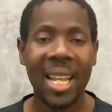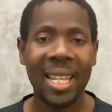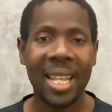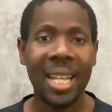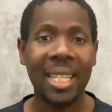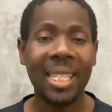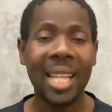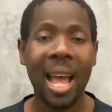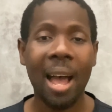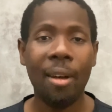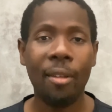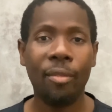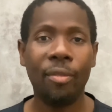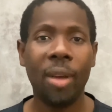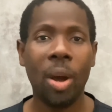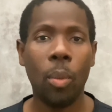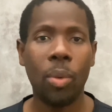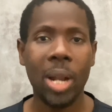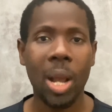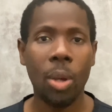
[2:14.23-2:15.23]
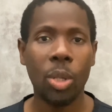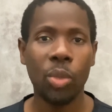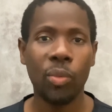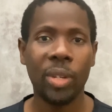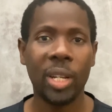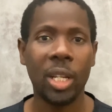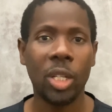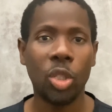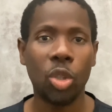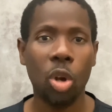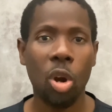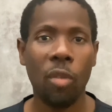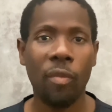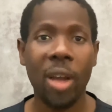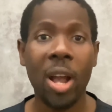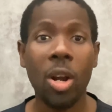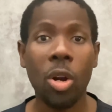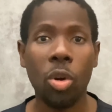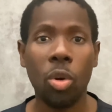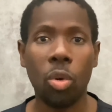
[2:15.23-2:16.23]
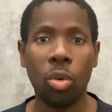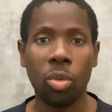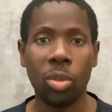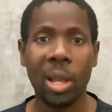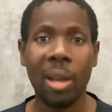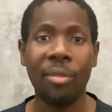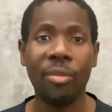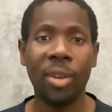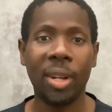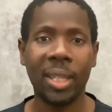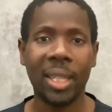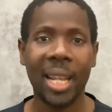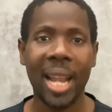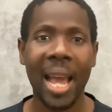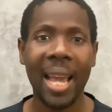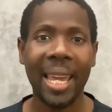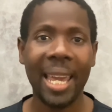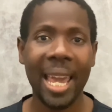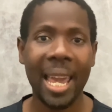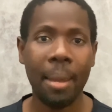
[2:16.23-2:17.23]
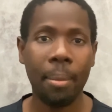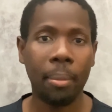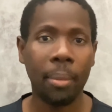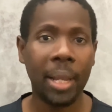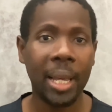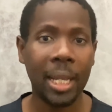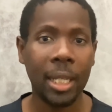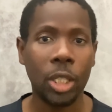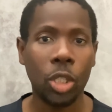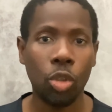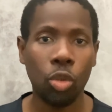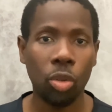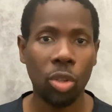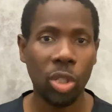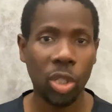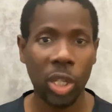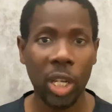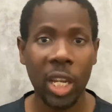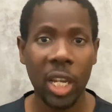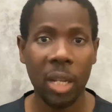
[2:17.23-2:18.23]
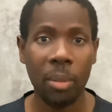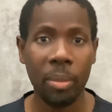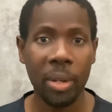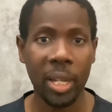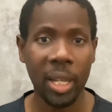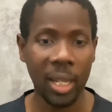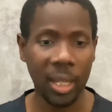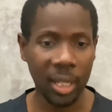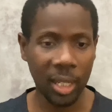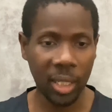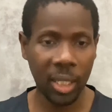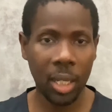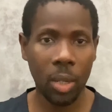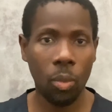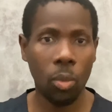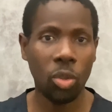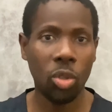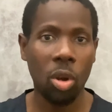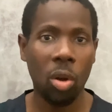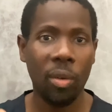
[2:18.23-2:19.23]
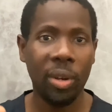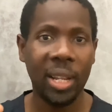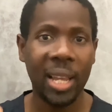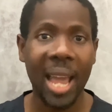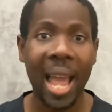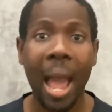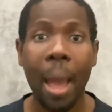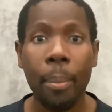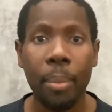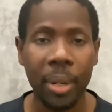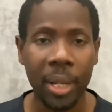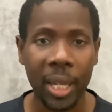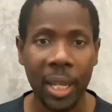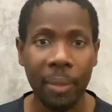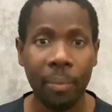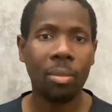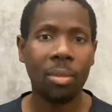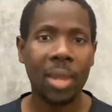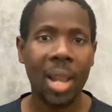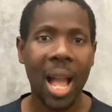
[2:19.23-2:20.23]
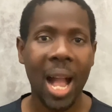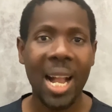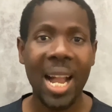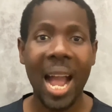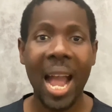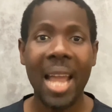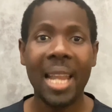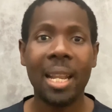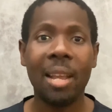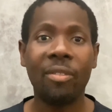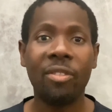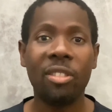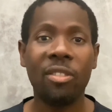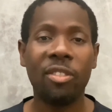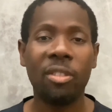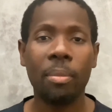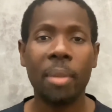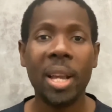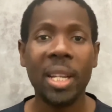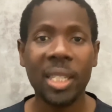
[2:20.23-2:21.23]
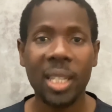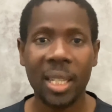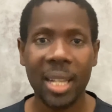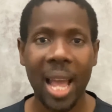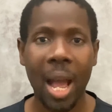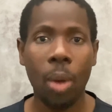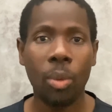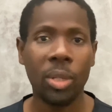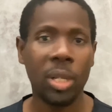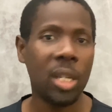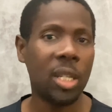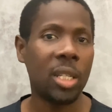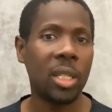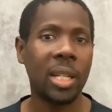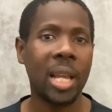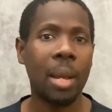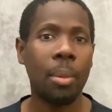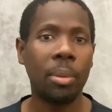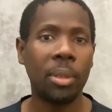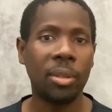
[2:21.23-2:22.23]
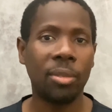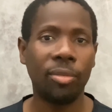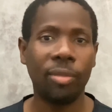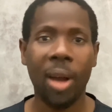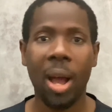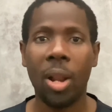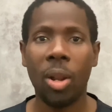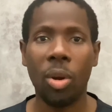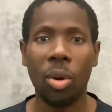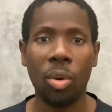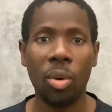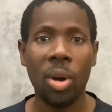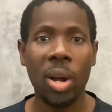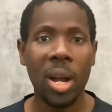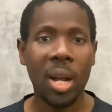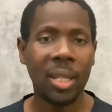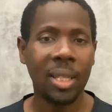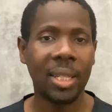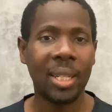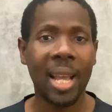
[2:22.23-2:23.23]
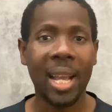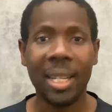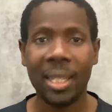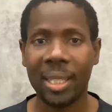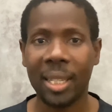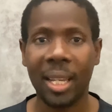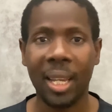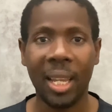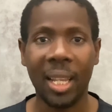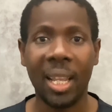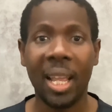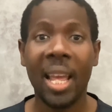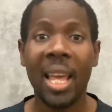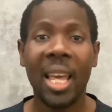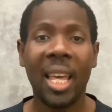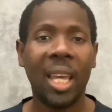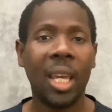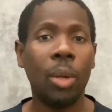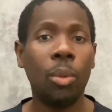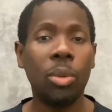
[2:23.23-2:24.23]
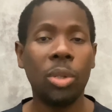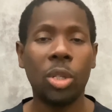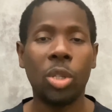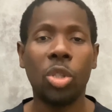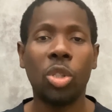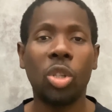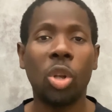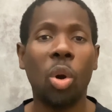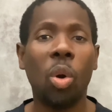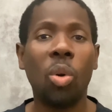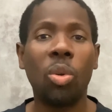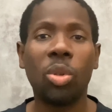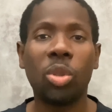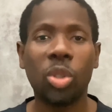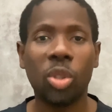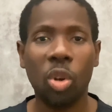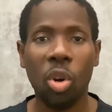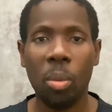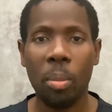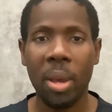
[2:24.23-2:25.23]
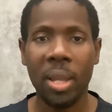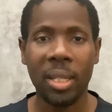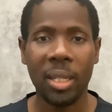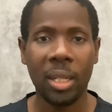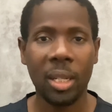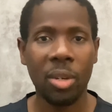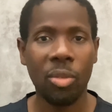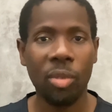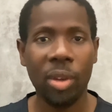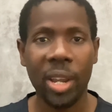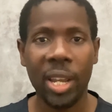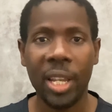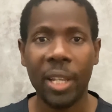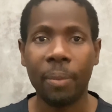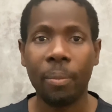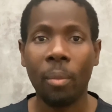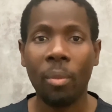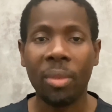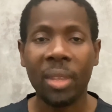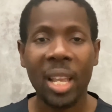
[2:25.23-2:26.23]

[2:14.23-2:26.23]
That's how I felt when I was reading Stirofechoes. I felt that I came late to a scene, meaning the scene was already happening. I got enough information that I was easily able to follow the next scene. It was just so, so amazingly written.